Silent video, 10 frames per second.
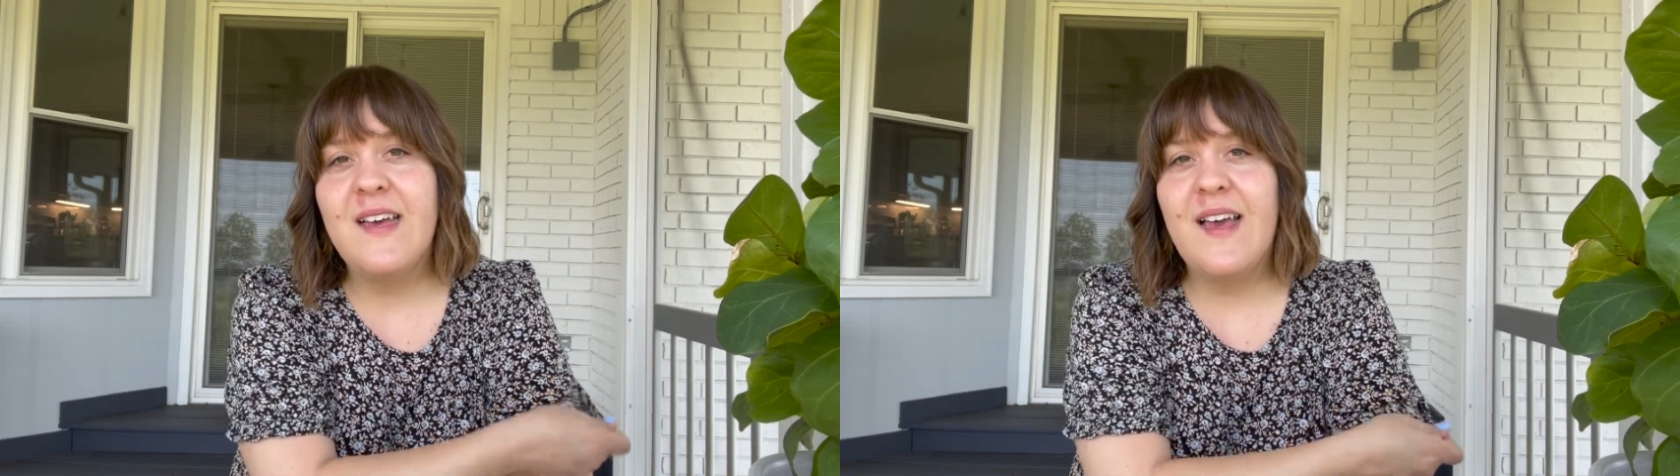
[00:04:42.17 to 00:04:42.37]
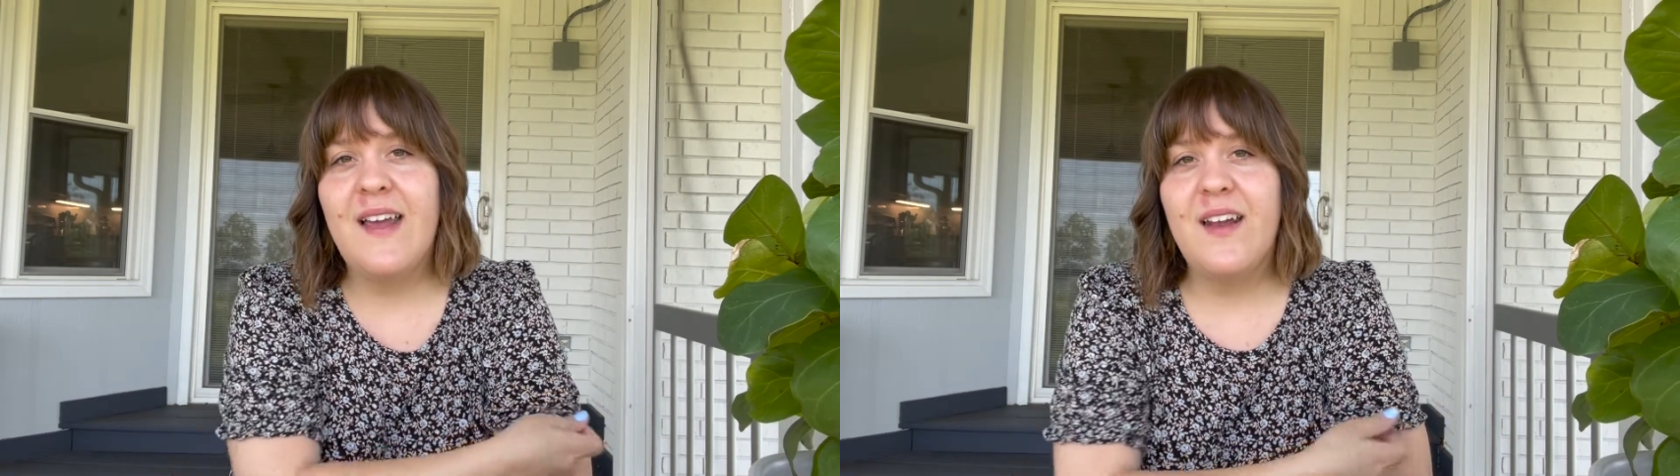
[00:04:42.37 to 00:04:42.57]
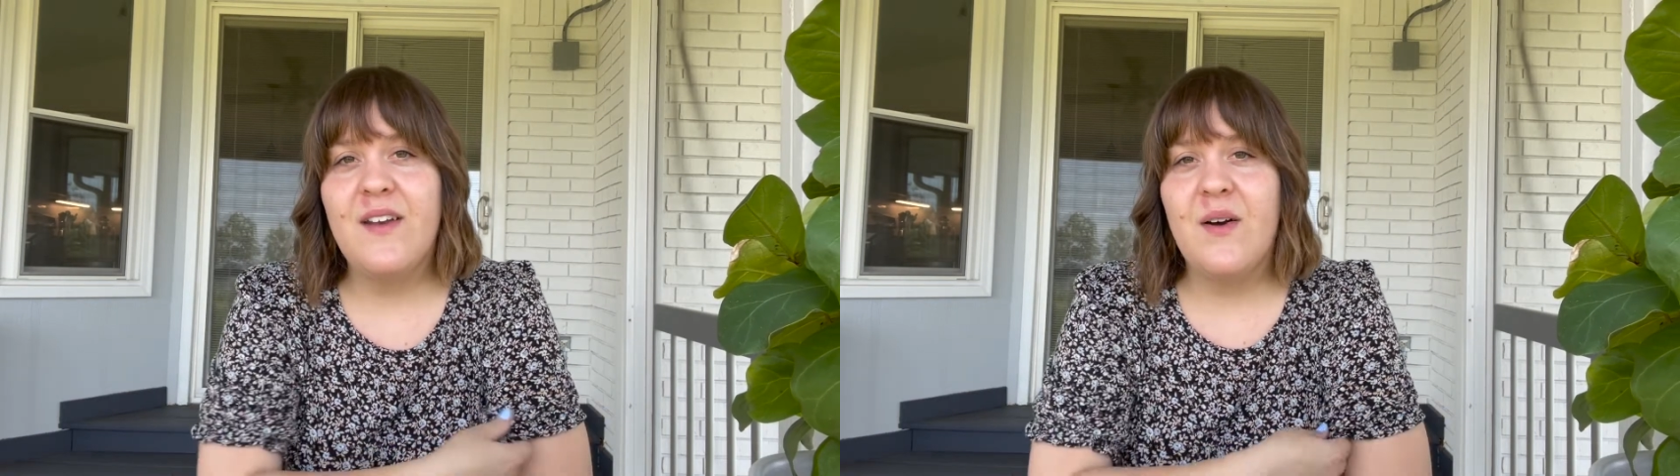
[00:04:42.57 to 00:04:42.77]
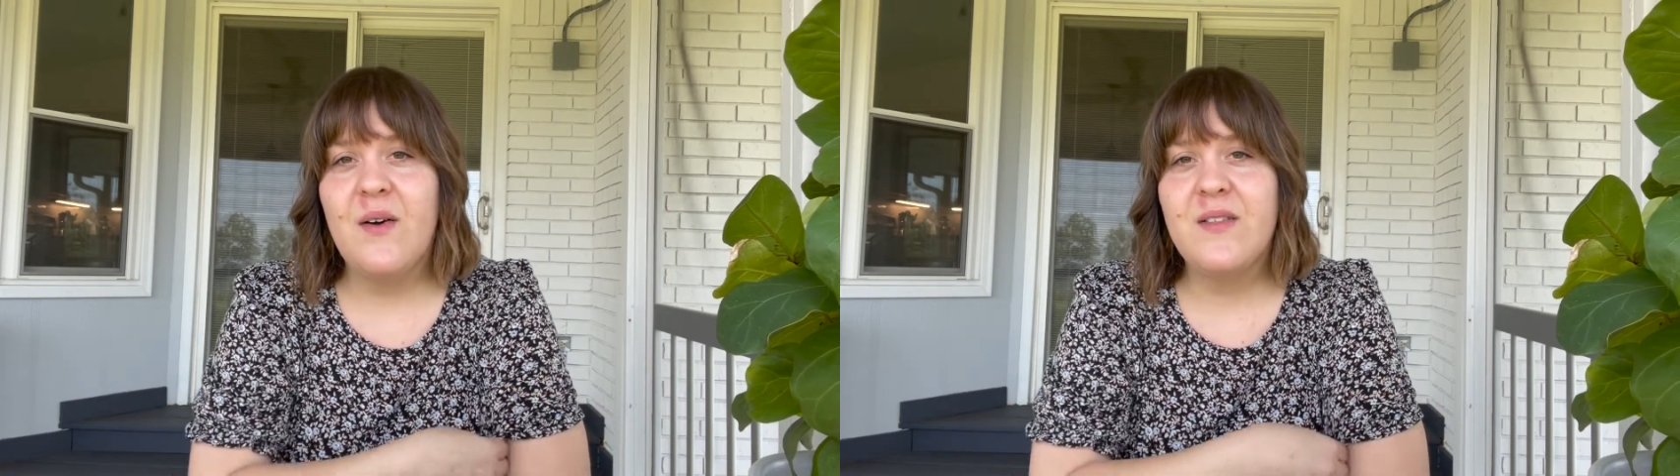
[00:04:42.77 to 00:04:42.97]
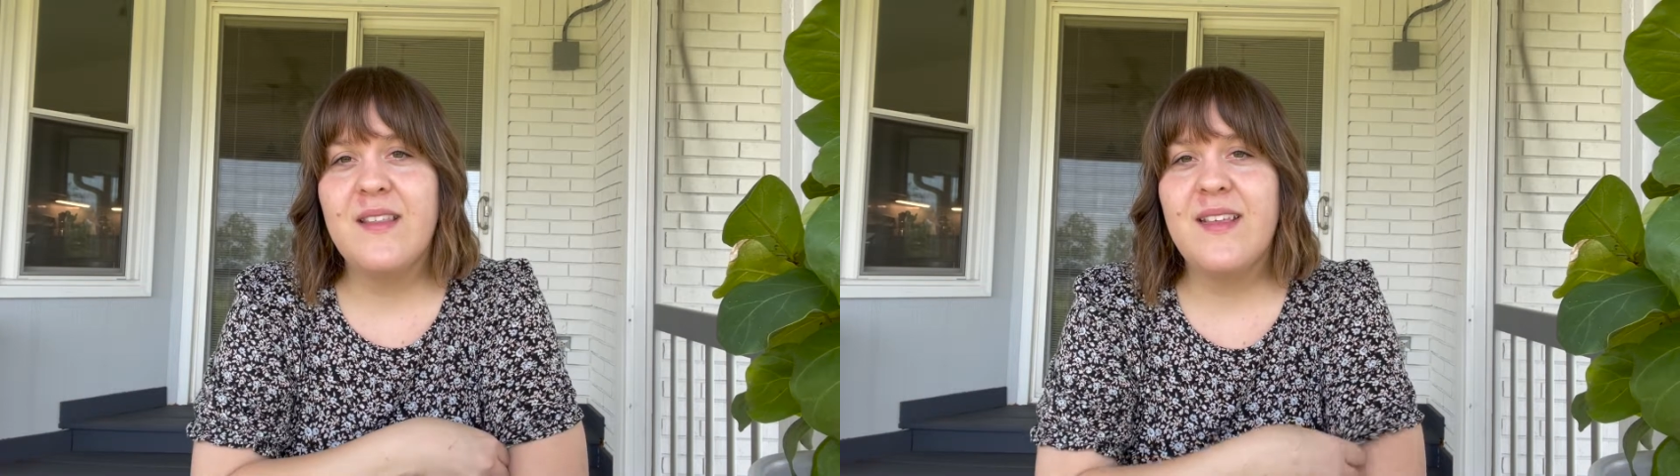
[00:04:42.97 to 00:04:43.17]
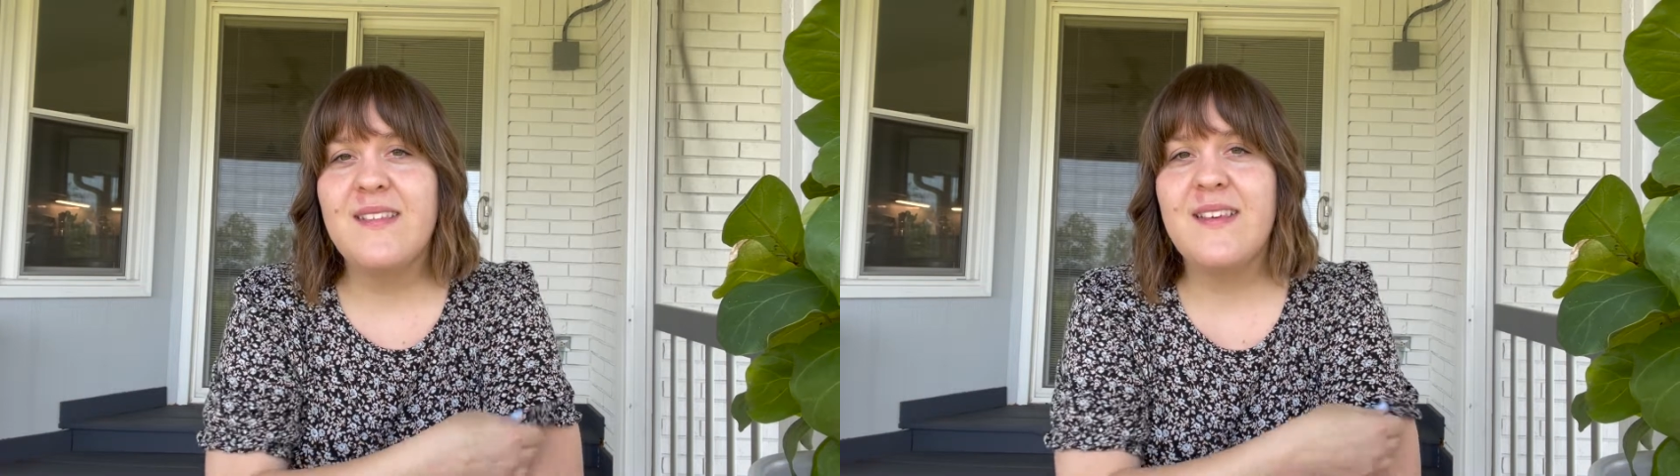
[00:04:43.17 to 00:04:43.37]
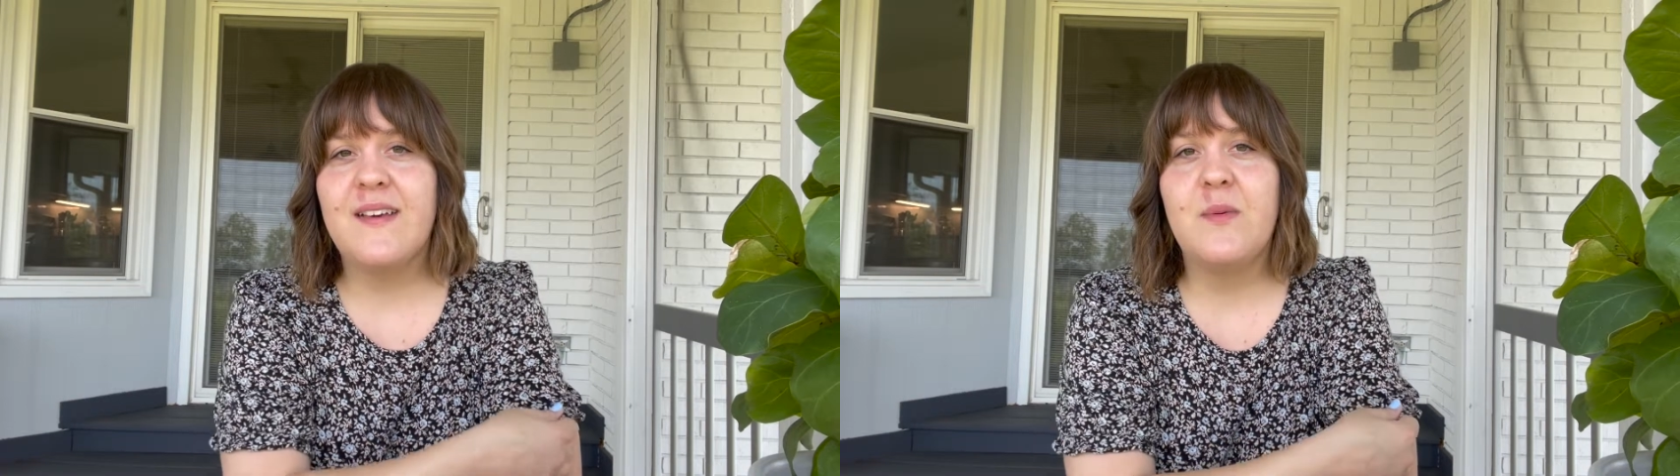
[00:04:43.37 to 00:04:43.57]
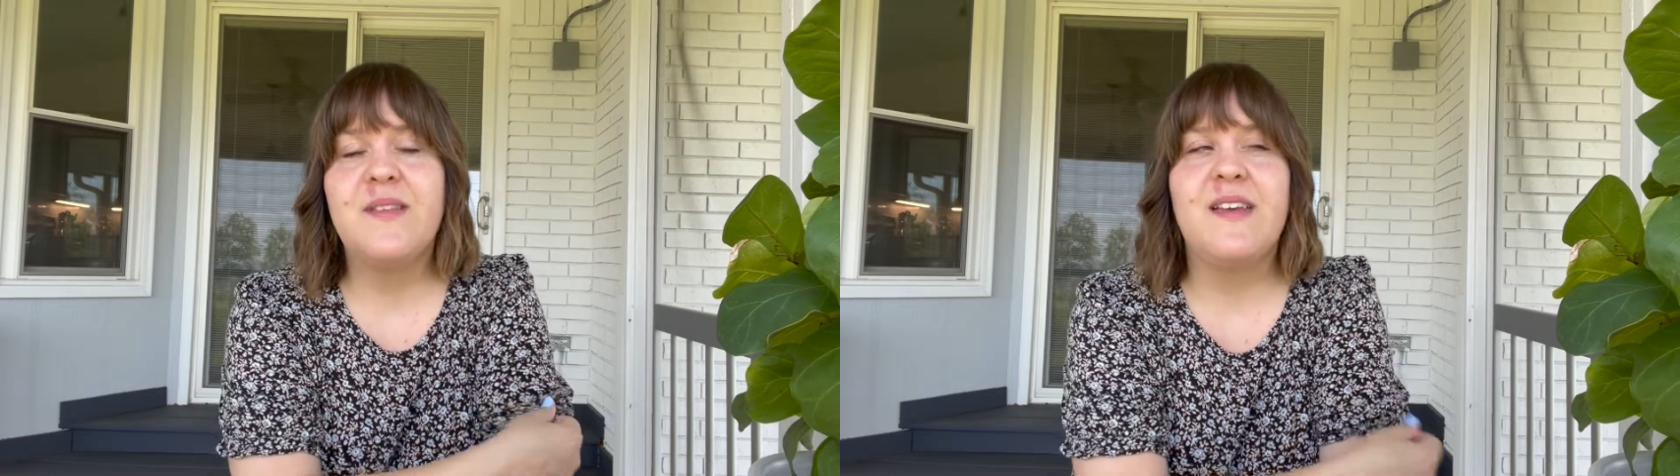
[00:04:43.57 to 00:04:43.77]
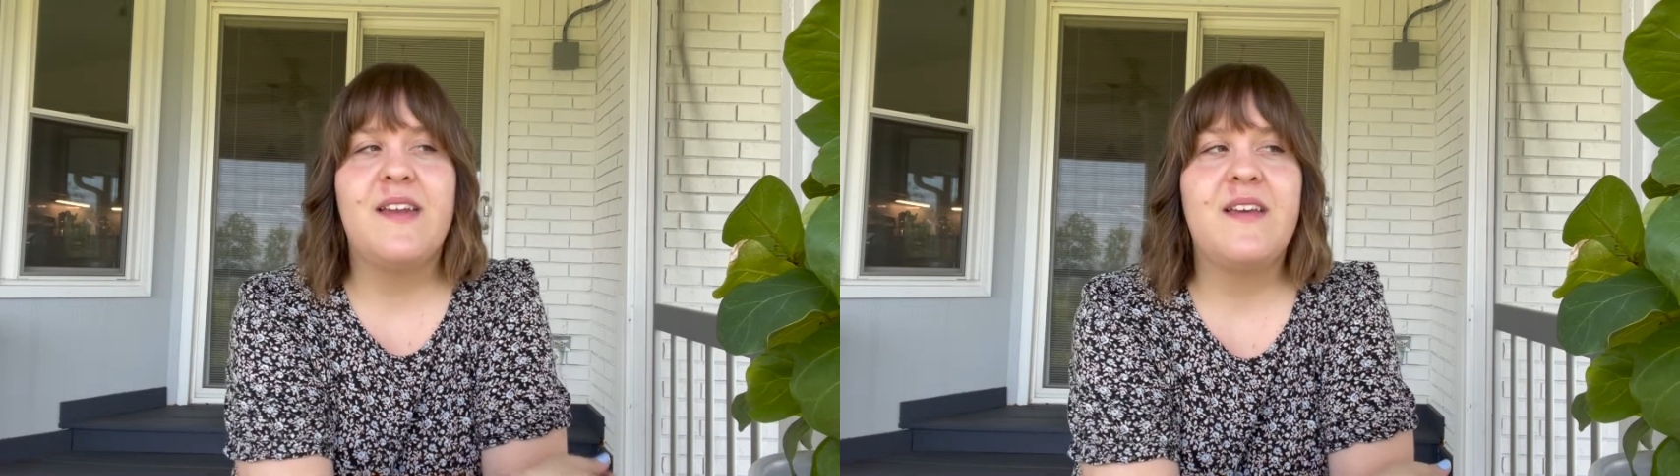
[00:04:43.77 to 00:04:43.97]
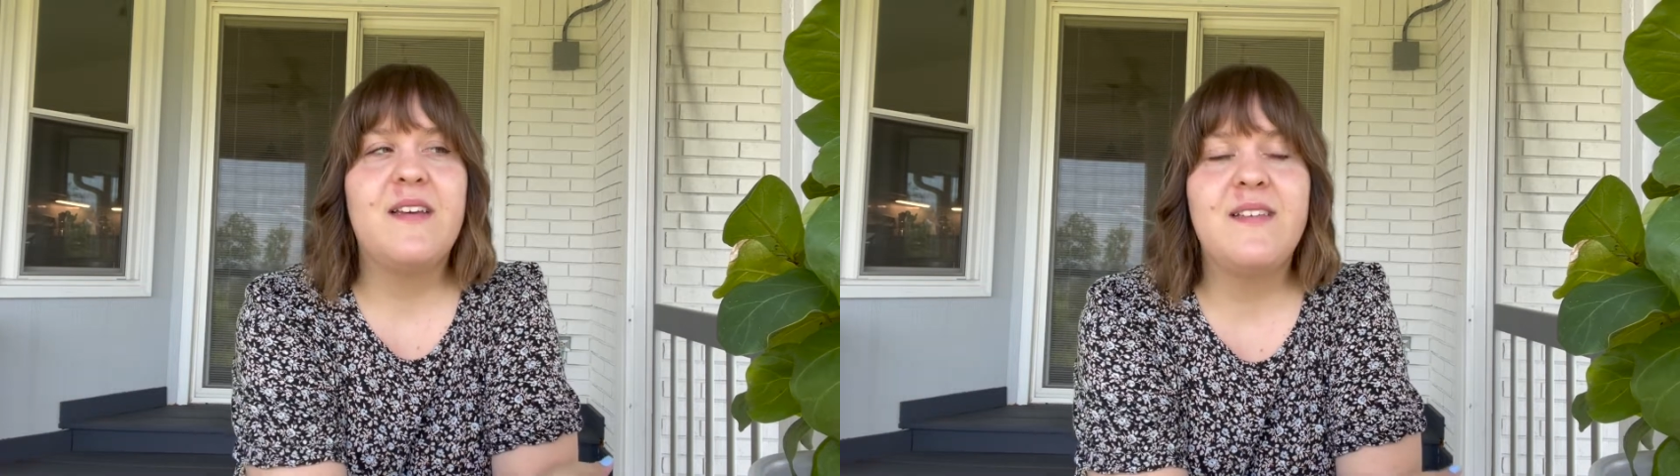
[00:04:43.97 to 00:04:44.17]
And I know that that's like upsetting,